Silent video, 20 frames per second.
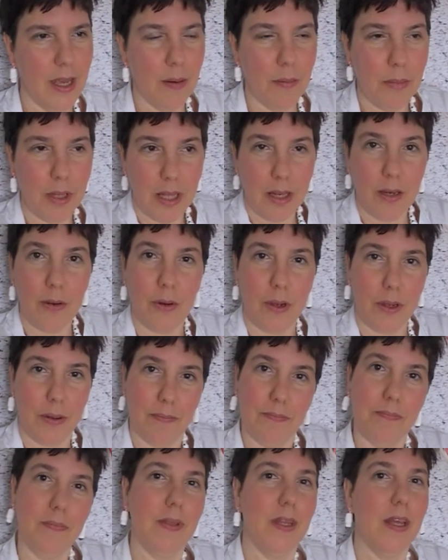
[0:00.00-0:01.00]
but anyway,
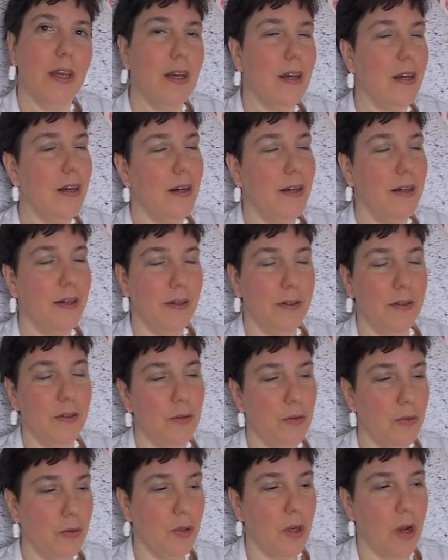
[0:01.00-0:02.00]

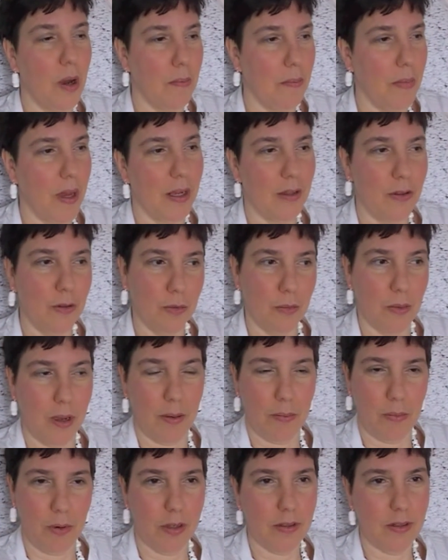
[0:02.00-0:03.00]
to come back to my
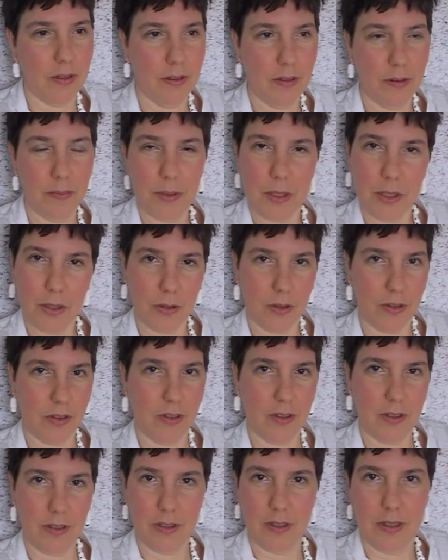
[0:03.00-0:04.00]
present,
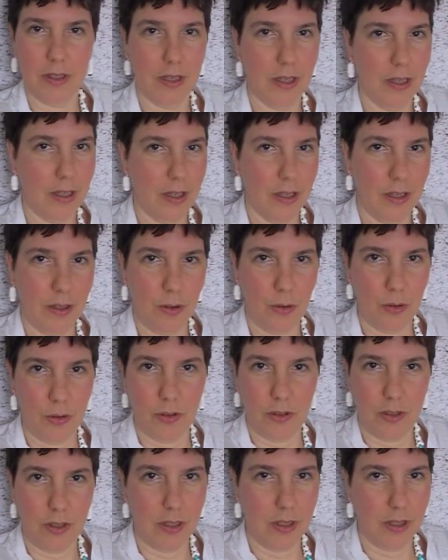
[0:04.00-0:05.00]
because you
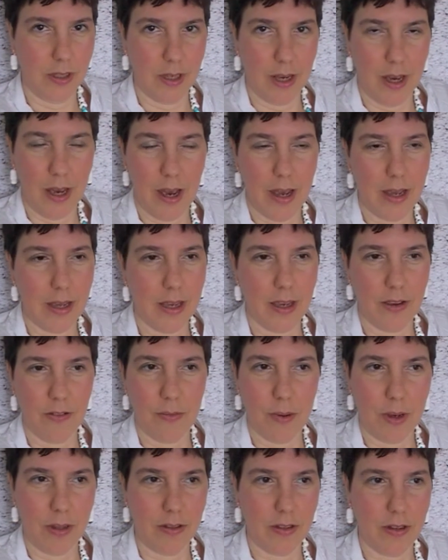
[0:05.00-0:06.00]
see, I gave
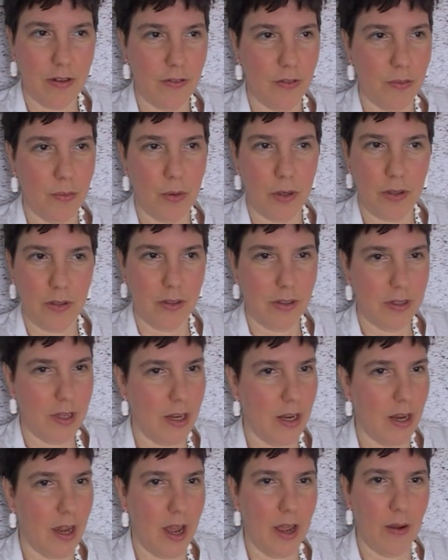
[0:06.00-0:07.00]
myself a present,
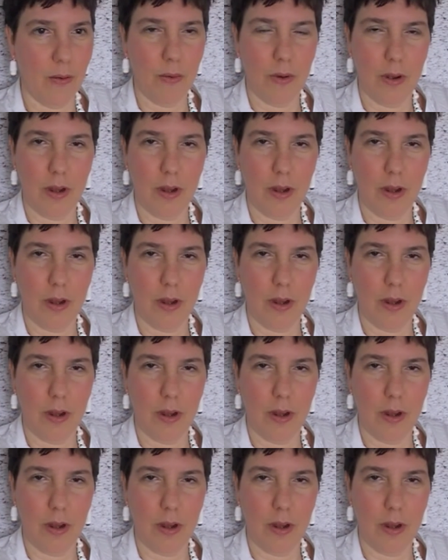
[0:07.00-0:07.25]
and I